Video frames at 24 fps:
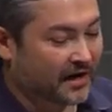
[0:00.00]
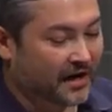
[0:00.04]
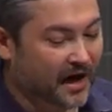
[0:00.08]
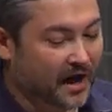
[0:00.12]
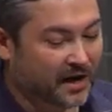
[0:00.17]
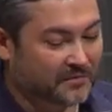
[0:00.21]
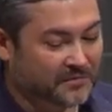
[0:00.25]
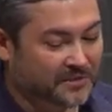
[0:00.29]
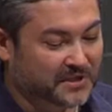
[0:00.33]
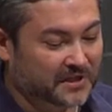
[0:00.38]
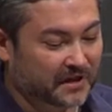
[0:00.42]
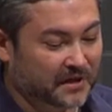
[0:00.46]

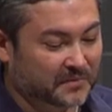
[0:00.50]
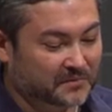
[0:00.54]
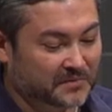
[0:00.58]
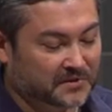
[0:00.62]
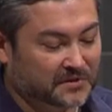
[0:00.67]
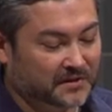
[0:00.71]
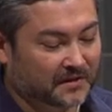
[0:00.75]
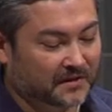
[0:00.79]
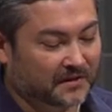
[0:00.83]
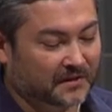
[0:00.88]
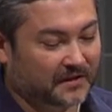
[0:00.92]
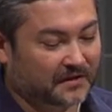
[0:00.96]

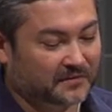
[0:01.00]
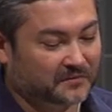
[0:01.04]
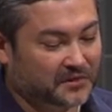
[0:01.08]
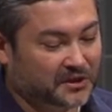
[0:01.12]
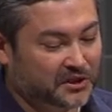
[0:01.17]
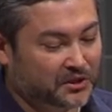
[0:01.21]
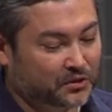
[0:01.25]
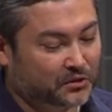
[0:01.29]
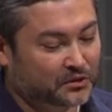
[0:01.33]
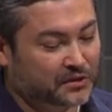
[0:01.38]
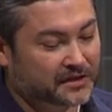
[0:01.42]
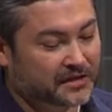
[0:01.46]
I'm
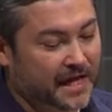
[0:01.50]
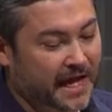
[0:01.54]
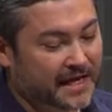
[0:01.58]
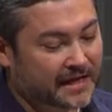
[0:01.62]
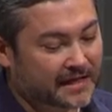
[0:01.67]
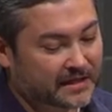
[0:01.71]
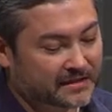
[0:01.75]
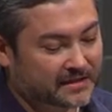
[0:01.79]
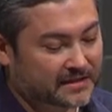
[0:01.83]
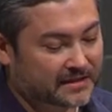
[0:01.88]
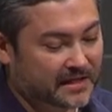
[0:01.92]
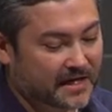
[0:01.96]
still
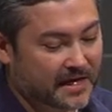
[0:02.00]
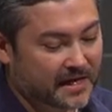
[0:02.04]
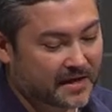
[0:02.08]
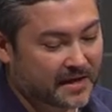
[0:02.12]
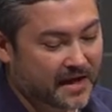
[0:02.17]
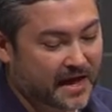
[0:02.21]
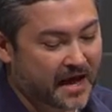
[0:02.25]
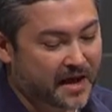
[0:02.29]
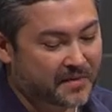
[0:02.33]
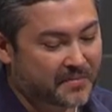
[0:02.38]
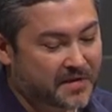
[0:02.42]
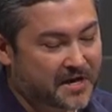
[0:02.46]
staggered today
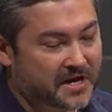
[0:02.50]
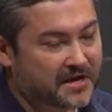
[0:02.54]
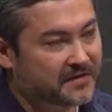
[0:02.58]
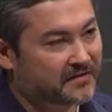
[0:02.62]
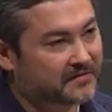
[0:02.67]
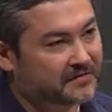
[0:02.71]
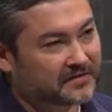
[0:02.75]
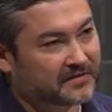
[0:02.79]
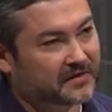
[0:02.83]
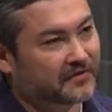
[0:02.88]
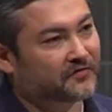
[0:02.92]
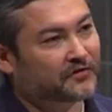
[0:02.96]
at how many
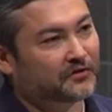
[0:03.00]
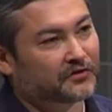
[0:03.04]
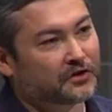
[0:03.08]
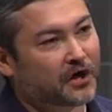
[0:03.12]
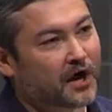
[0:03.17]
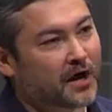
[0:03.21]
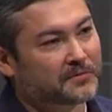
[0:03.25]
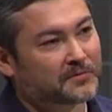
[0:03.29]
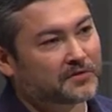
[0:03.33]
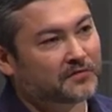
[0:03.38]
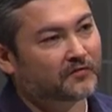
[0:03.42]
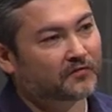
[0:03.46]
different
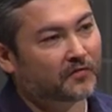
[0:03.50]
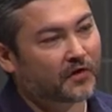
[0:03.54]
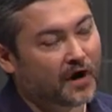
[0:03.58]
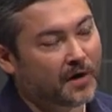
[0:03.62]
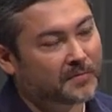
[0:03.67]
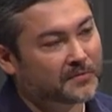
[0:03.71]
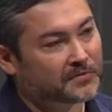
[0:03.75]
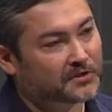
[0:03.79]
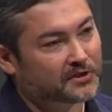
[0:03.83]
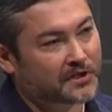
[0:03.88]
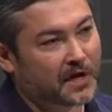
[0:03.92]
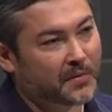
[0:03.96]
types of
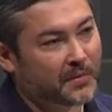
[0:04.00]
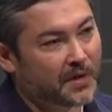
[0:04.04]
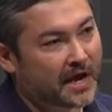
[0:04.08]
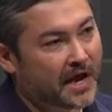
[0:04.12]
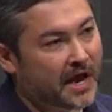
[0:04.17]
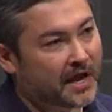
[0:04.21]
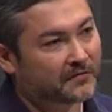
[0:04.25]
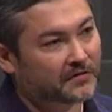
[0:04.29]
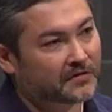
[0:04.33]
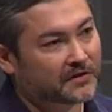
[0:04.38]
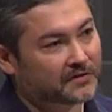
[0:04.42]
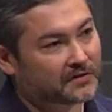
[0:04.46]
environments that we
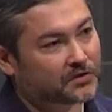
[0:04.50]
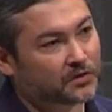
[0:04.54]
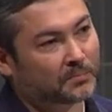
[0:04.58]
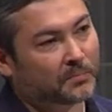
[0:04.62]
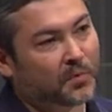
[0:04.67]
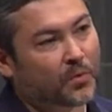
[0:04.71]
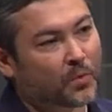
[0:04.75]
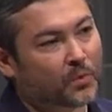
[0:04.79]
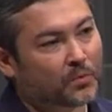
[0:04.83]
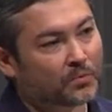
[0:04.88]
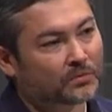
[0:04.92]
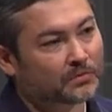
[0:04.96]
have that
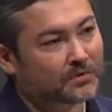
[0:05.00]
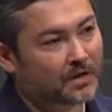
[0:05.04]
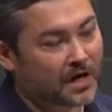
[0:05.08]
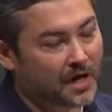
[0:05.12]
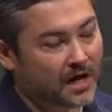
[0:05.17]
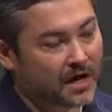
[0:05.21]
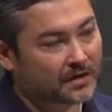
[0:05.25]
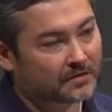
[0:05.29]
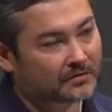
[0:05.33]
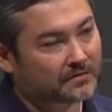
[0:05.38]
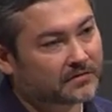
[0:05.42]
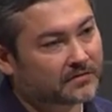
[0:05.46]
support
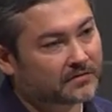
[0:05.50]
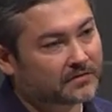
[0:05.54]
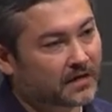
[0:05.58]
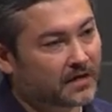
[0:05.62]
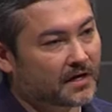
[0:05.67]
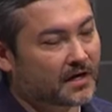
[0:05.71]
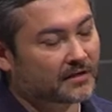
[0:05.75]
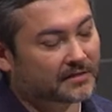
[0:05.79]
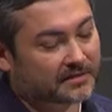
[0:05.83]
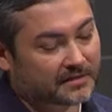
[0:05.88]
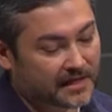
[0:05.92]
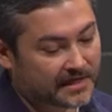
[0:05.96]

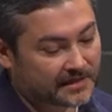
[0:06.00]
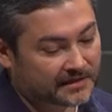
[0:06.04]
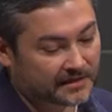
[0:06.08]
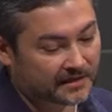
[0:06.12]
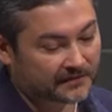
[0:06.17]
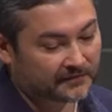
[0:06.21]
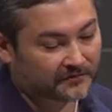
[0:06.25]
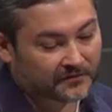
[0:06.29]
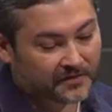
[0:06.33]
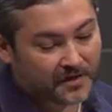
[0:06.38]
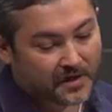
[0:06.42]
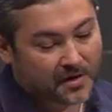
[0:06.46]

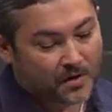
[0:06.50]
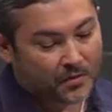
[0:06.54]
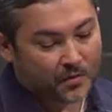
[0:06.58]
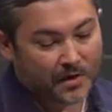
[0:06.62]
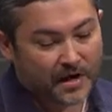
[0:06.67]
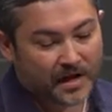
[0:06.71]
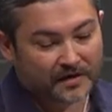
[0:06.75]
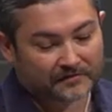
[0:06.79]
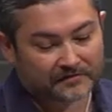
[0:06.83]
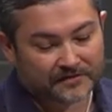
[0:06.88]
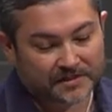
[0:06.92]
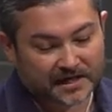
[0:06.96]
testing. We
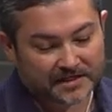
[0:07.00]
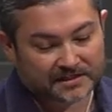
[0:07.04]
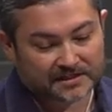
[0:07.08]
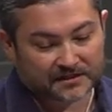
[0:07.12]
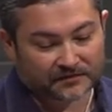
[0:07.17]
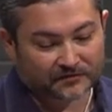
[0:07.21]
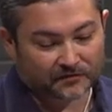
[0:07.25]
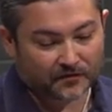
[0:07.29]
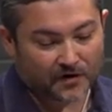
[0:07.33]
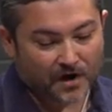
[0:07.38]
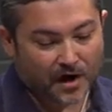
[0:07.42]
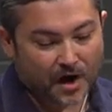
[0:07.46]
have test
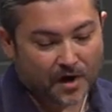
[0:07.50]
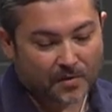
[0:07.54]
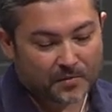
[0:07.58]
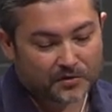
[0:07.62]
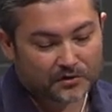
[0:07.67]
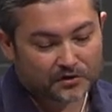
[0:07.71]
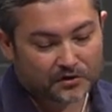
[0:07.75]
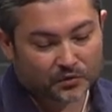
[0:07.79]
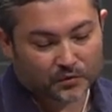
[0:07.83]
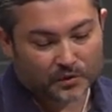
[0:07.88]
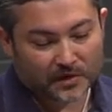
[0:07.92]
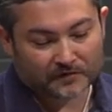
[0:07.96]

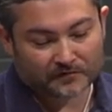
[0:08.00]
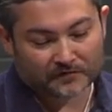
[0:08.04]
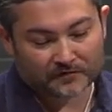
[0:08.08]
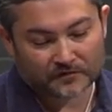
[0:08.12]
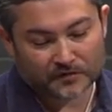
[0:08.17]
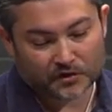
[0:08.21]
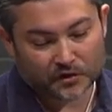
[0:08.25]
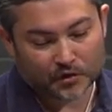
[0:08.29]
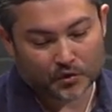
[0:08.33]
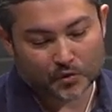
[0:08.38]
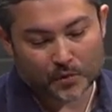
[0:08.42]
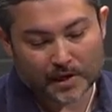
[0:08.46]
environments, we have
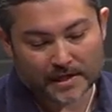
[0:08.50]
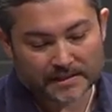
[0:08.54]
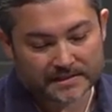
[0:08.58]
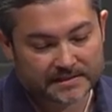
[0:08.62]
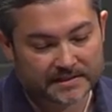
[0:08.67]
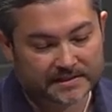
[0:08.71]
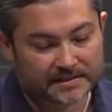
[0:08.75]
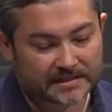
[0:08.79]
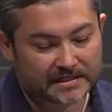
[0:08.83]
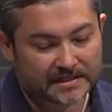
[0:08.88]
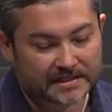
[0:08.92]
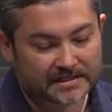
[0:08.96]

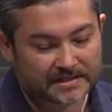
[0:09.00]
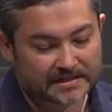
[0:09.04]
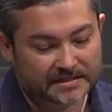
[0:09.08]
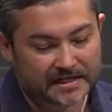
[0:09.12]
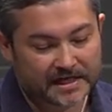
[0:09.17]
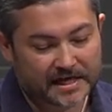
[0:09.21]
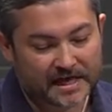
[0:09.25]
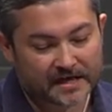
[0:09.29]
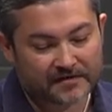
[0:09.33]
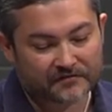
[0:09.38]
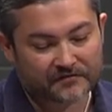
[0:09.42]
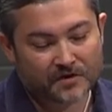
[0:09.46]
UAT,
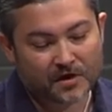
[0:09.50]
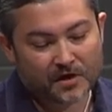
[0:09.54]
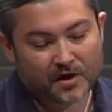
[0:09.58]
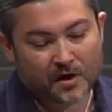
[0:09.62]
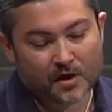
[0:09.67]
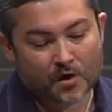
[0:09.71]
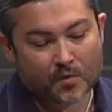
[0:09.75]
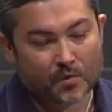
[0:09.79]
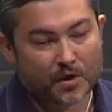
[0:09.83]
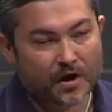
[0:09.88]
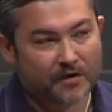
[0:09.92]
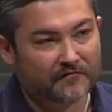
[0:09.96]
dev,
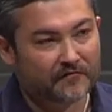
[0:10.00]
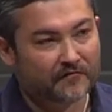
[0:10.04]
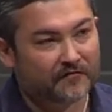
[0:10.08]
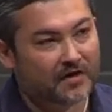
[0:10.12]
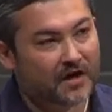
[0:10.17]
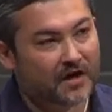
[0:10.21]
we have